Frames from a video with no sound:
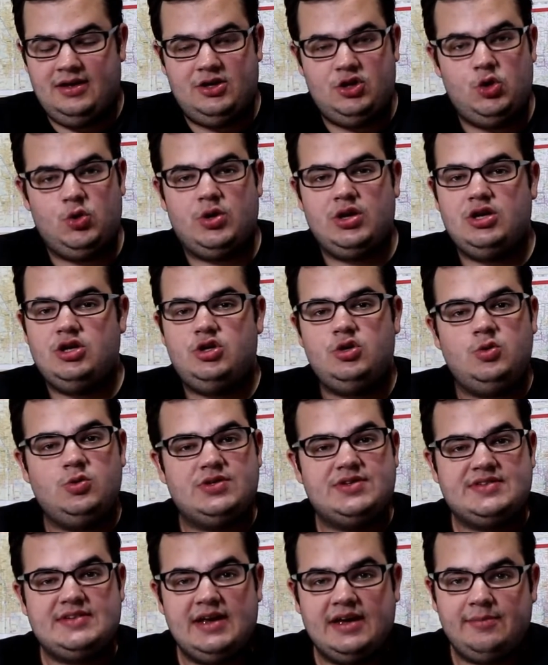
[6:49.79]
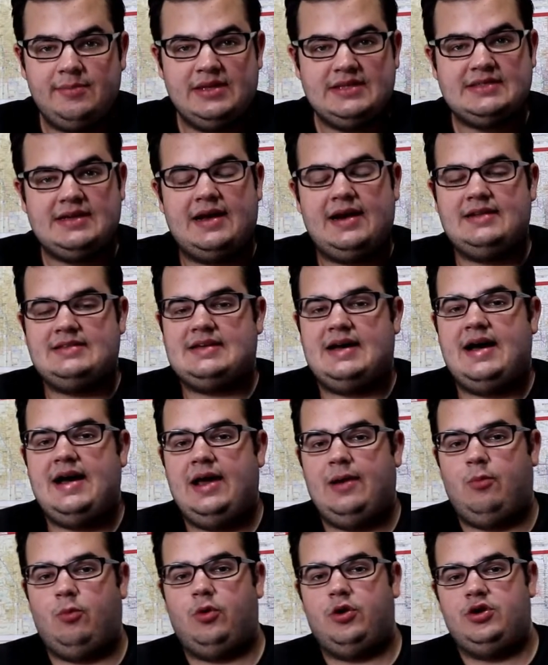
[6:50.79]
You can do segments at a
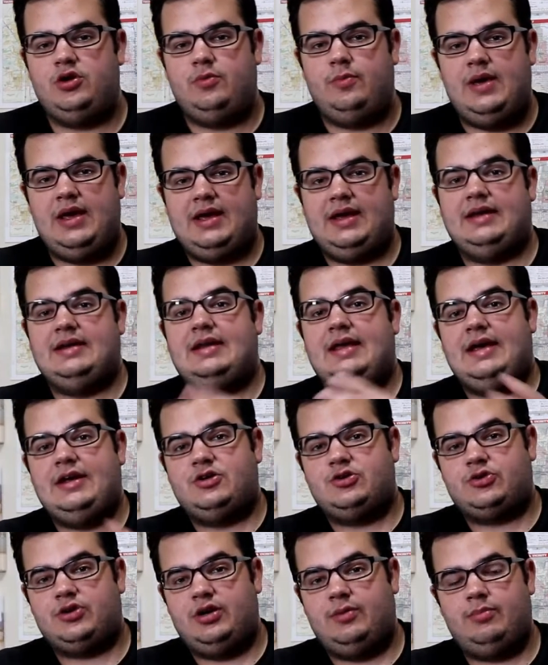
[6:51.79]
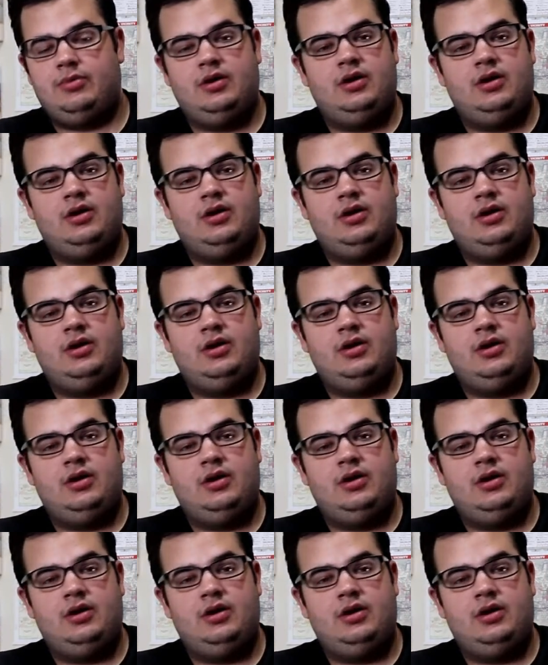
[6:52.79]
time where you make a day trip.